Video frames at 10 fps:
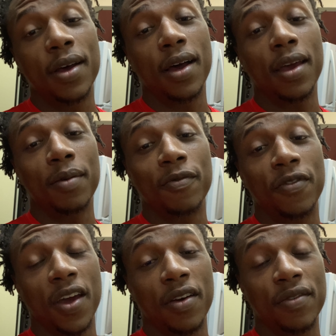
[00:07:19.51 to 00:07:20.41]
I am
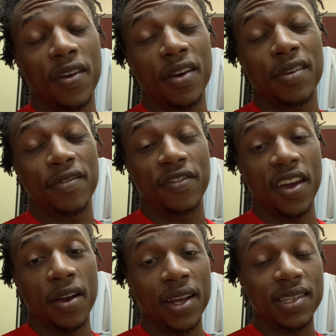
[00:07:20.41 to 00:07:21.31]
very, very,
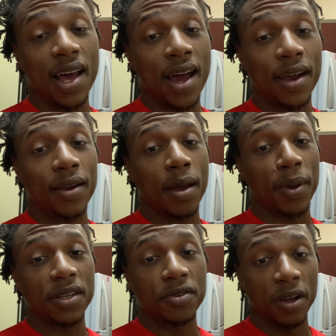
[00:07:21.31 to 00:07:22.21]
very tired. I'm
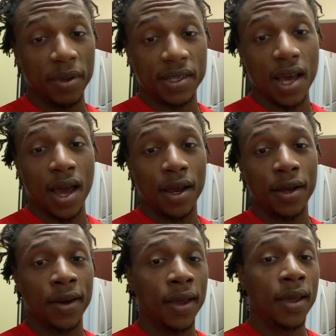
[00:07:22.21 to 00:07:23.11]
extremely tired.